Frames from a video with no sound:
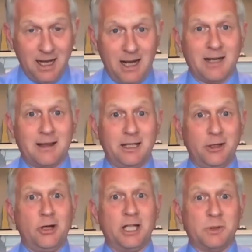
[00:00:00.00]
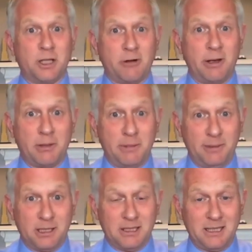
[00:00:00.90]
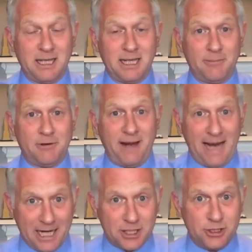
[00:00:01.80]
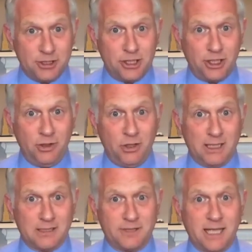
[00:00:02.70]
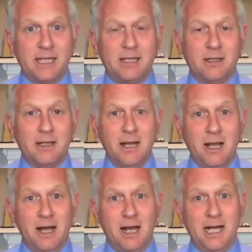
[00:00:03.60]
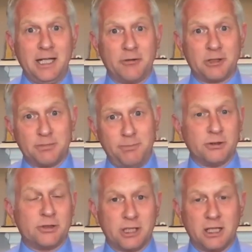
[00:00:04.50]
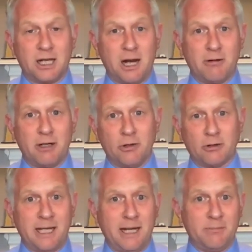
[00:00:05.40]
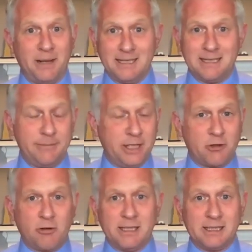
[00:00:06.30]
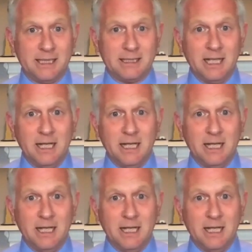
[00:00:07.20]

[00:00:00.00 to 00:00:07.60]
And I think you guys would agree with me, because looking at the number of actions that you guys have taken in your response to the current lockdown pandemic crisis,